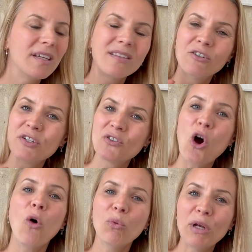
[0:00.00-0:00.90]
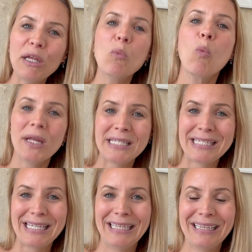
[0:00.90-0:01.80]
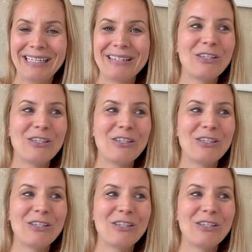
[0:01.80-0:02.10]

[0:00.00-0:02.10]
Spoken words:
There is only wins in this.